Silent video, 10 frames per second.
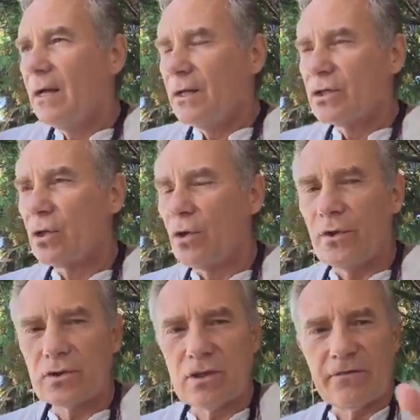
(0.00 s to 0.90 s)
So
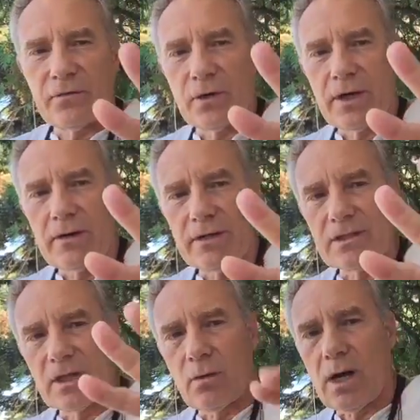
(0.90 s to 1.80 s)
those are the 4 areas
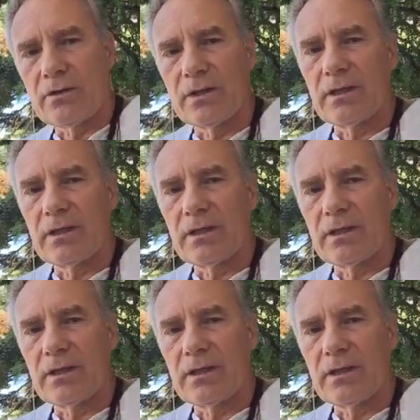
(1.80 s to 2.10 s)
of the quadrant